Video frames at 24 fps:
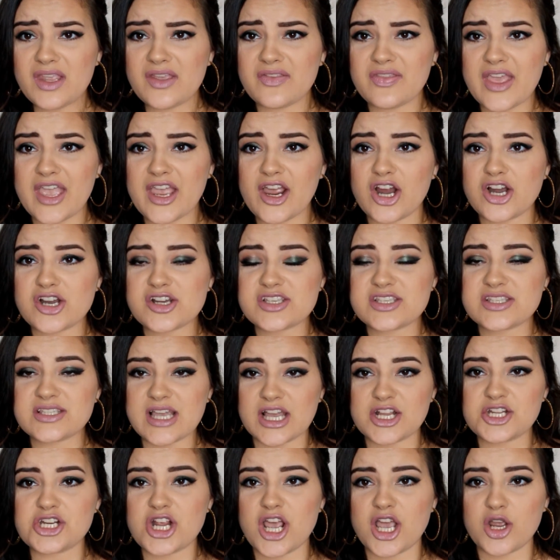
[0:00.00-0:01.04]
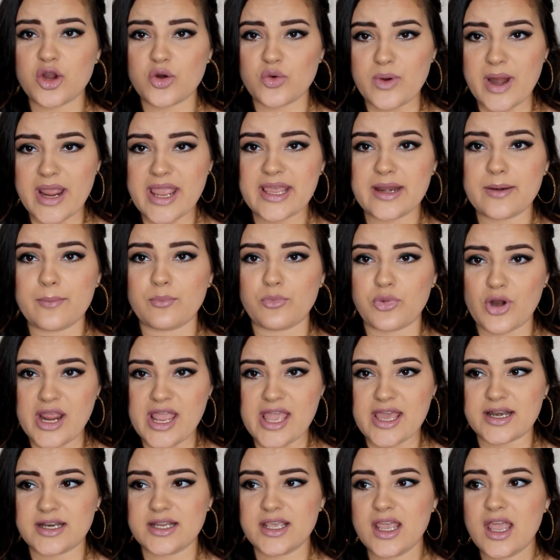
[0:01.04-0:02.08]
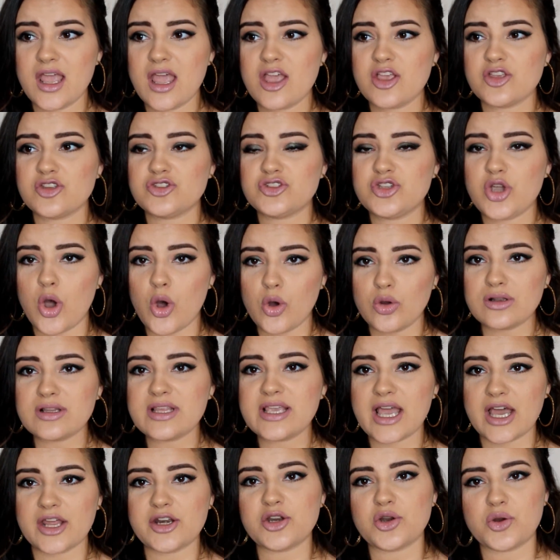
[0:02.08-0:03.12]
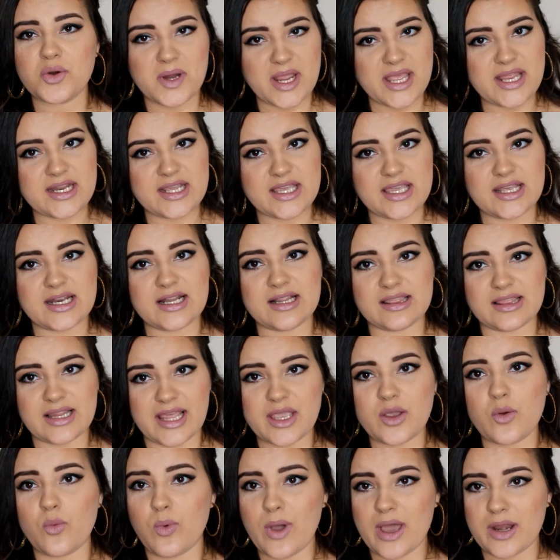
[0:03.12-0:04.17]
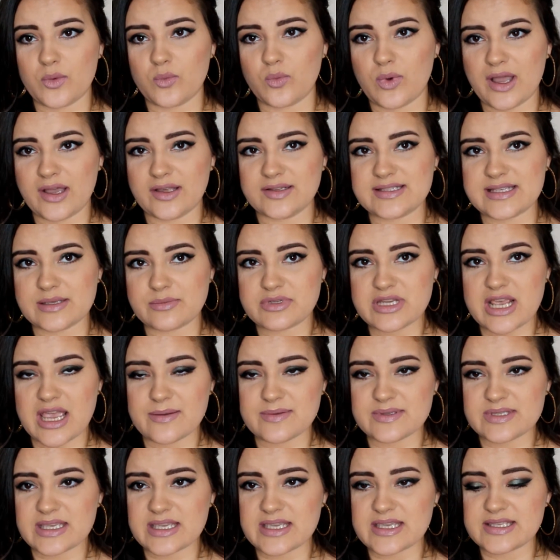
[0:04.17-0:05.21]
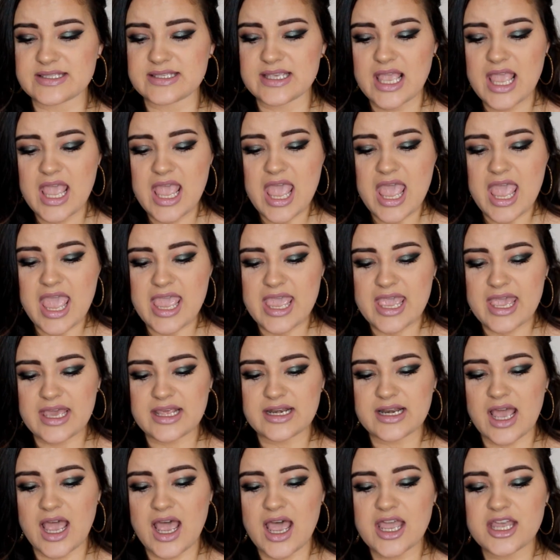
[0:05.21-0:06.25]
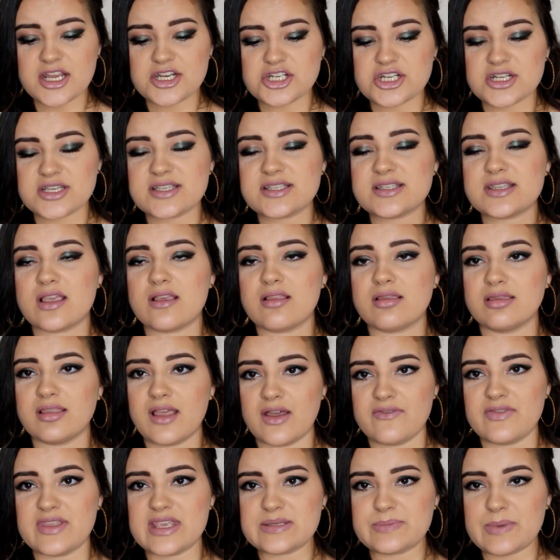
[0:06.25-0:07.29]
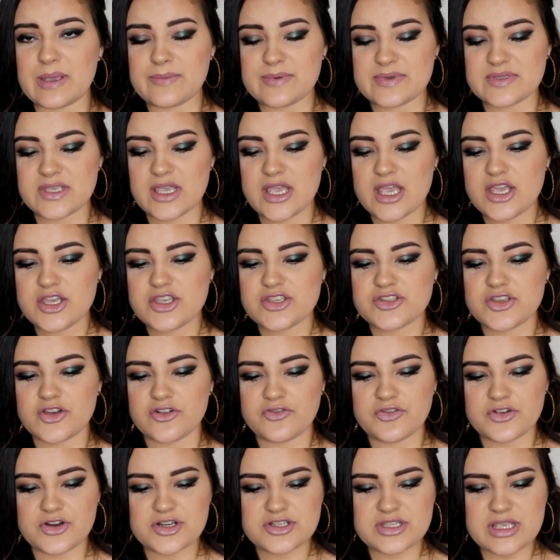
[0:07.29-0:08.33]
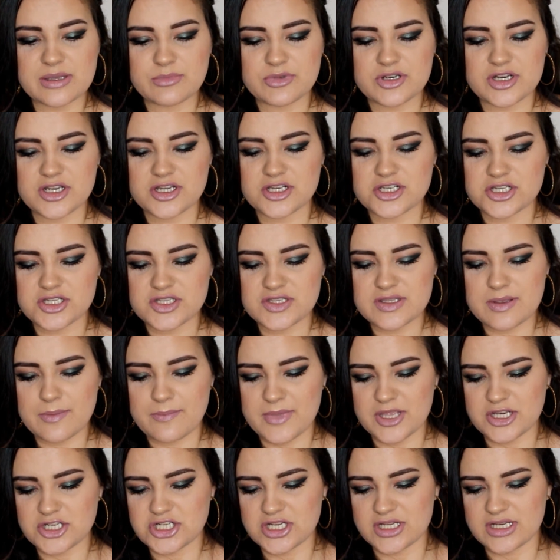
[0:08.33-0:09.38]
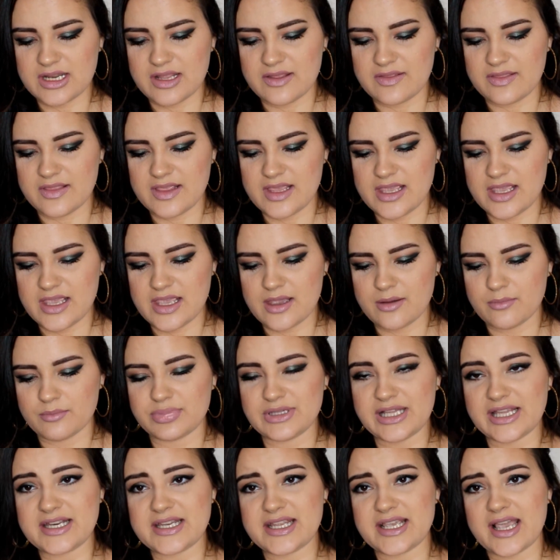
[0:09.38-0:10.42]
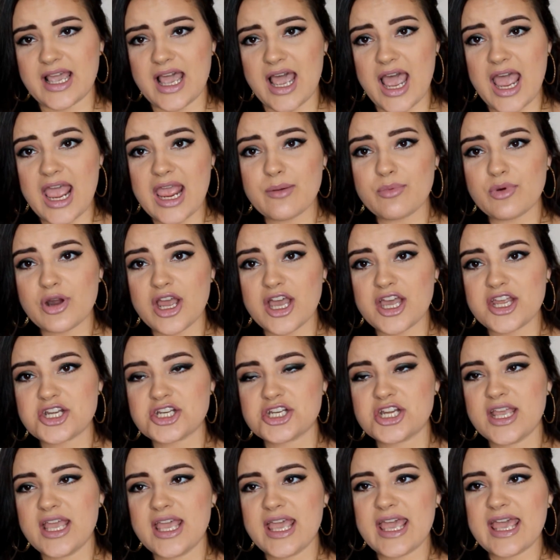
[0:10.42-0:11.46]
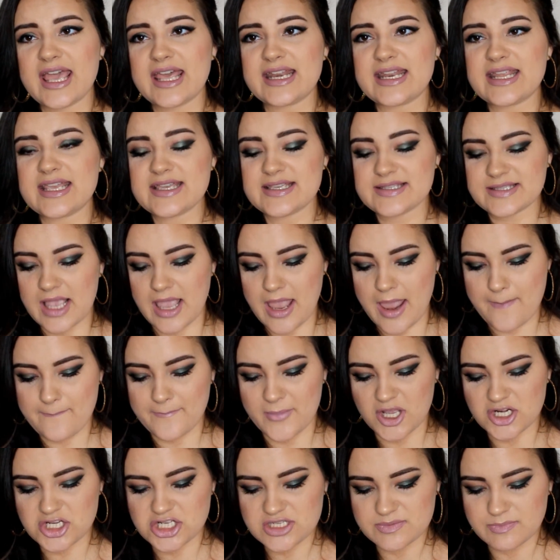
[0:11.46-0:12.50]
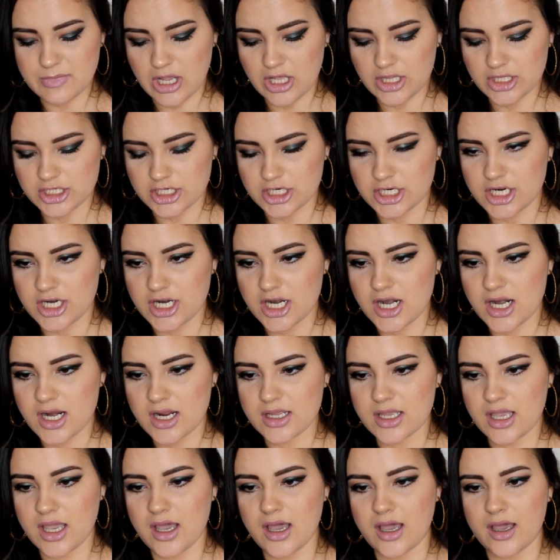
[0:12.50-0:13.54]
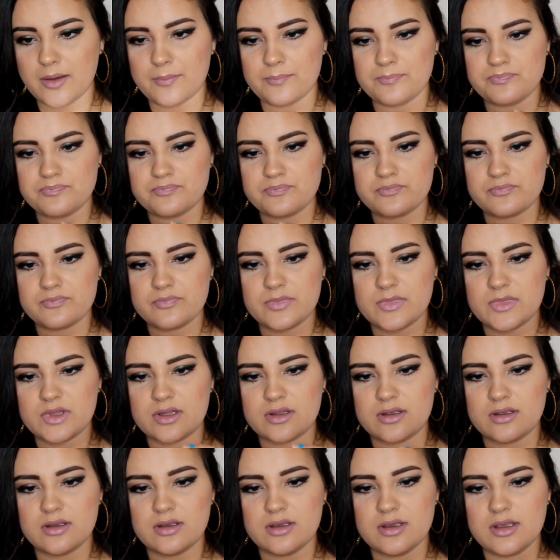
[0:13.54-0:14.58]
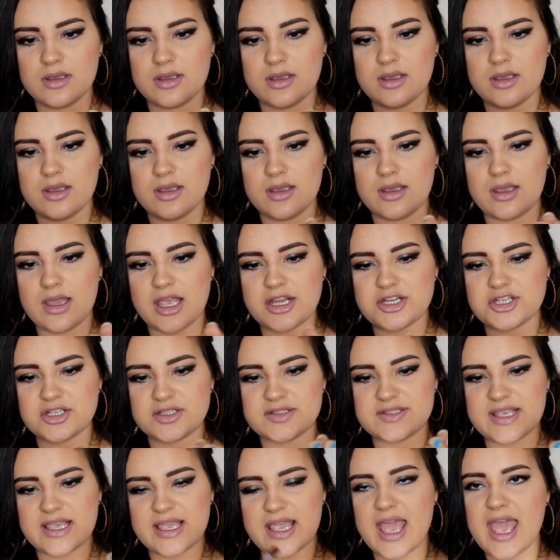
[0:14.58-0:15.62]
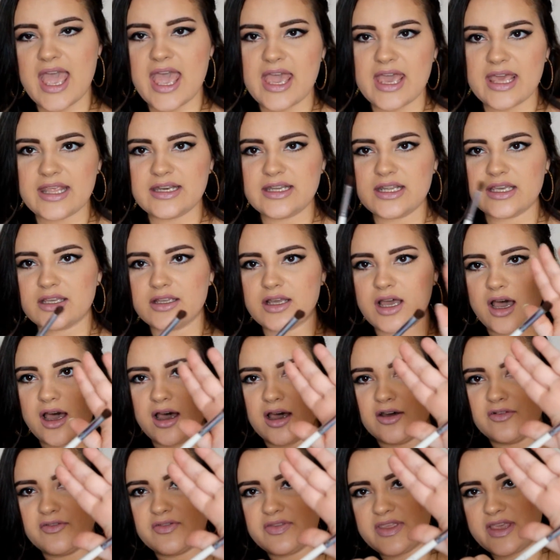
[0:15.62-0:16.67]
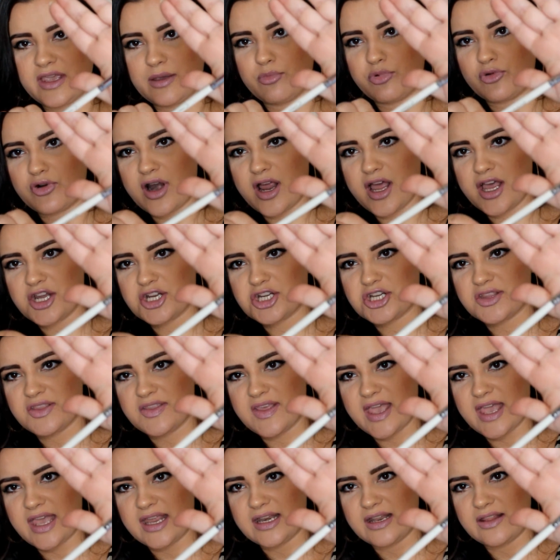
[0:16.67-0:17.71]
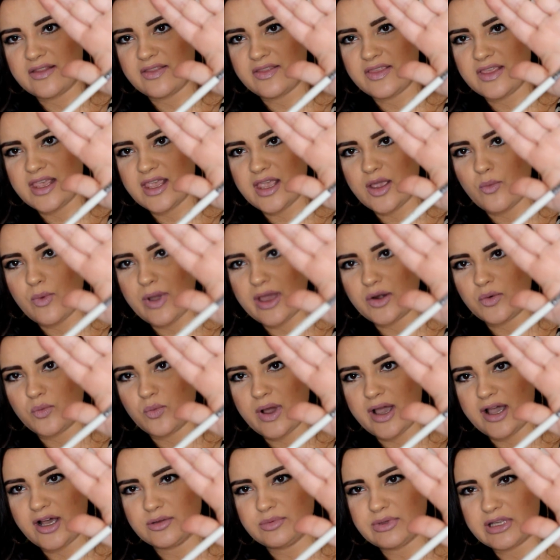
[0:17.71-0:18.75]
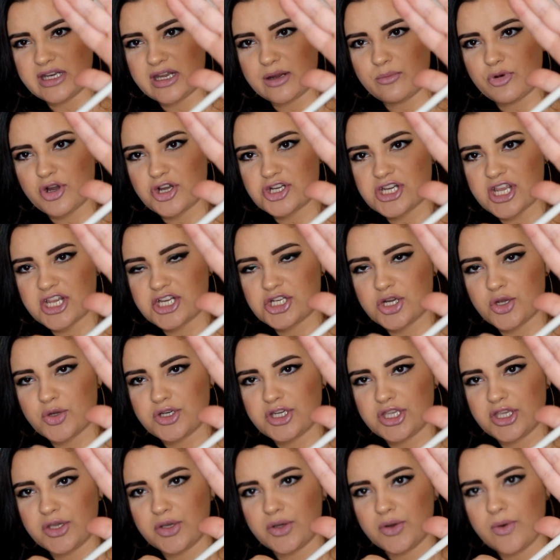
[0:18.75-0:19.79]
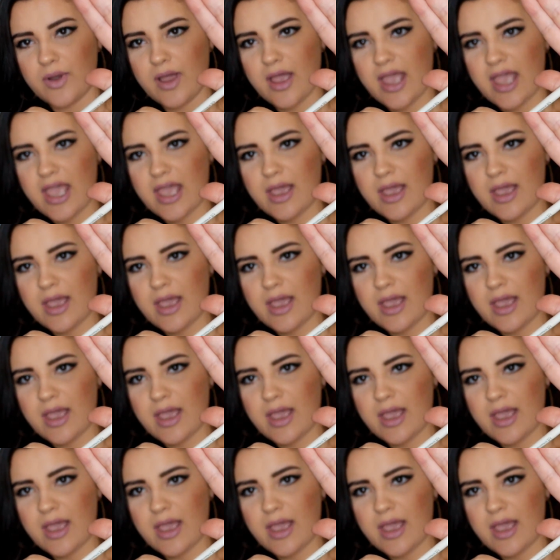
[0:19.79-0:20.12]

They are such a great brand, totally underrated like Wet n Wild sometimes is, and I just love these babies. So first I'm gonna just mention the blending eye brush. It is a much smaller, I should say, head of the brush than the Wet n Wild blending brush I showed you,